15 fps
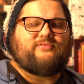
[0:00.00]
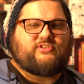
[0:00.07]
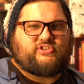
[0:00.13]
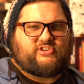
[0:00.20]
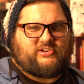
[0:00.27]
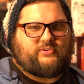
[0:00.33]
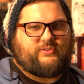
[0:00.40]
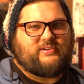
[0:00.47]
the
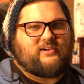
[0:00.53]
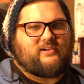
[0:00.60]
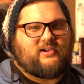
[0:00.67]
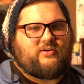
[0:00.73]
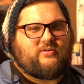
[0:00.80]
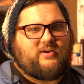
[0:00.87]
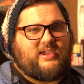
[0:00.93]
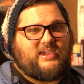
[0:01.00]
Shield
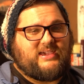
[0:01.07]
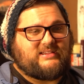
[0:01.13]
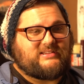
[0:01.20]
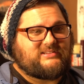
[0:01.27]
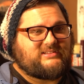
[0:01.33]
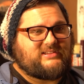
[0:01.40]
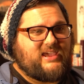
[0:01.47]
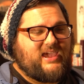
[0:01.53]
Hero
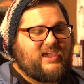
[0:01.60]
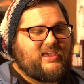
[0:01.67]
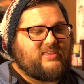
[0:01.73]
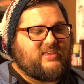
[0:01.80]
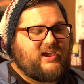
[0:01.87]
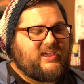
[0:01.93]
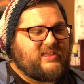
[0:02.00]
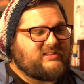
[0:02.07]
is,
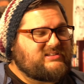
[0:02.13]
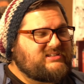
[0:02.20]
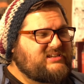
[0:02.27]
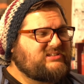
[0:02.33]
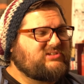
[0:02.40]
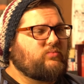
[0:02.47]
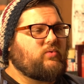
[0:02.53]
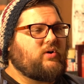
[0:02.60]
again,
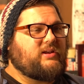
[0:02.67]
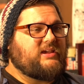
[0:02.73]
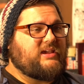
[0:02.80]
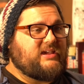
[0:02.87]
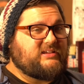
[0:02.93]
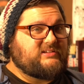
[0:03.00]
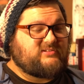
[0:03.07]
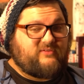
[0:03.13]
season 1
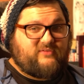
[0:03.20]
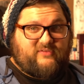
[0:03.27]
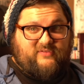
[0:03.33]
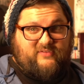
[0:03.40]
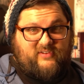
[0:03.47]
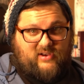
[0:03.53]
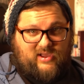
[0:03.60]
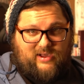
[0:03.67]
is
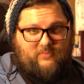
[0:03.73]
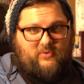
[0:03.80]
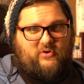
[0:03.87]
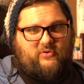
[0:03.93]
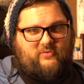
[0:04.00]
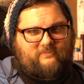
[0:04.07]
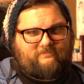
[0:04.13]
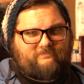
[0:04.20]
phenomenal.
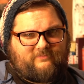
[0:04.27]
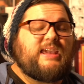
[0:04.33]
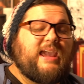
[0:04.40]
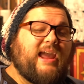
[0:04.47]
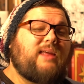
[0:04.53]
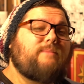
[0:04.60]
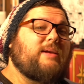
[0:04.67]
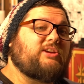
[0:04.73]
The
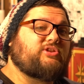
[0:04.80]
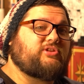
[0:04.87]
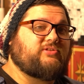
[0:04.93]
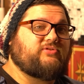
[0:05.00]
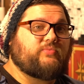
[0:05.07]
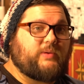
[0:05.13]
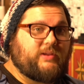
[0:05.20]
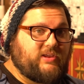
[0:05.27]
animation
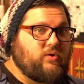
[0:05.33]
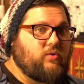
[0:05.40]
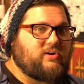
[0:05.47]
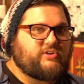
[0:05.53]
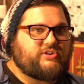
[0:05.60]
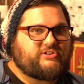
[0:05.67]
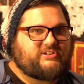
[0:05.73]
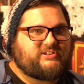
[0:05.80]
is really
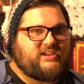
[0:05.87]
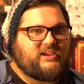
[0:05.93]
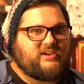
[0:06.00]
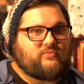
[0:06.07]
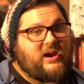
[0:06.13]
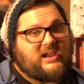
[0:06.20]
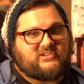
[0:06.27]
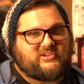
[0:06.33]
gorgeous
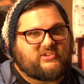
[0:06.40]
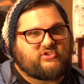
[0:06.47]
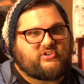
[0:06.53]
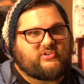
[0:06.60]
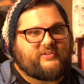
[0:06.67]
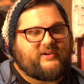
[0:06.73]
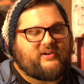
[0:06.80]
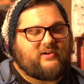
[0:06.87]
in Rising of the
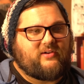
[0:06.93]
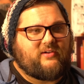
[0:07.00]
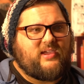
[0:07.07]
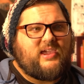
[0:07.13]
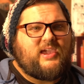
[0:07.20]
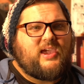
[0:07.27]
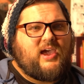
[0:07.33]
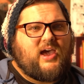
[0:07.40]
Shield Hero.
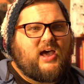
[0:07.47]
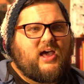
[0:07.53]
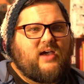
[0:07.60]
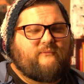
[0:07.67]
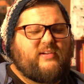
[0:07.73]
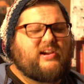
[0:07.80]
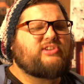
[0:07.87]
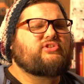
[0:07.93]

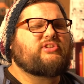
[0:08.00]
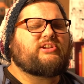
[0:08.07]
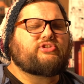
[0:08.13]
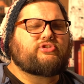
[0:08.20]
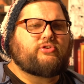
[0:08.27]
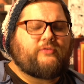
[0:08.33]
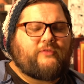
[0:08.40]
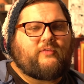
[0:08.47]
Very
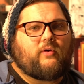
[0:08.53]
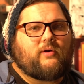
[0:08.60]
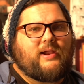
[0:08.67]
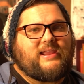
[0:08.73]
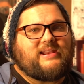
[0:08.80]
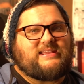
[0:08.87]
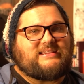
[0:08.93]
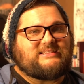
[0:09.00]
traditional for
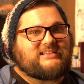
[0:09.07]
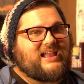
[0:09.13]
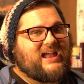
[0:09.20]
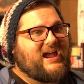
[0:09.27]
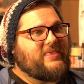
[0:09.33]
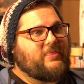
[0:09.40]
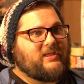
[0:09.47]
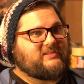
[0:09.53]
an
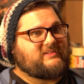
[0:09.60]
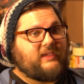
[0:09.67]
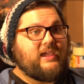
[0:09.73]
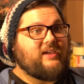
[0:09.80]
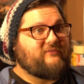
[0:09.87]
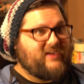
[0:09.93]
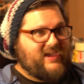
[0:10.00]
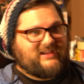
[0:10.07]
isekai that's
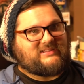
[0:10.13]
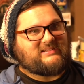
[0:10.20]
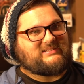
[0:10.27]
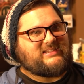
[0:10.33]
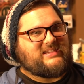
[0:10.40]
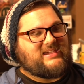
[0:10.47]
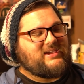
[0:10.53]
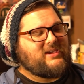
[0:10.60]
a
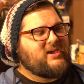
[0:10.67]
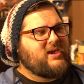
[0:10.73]
fantasy.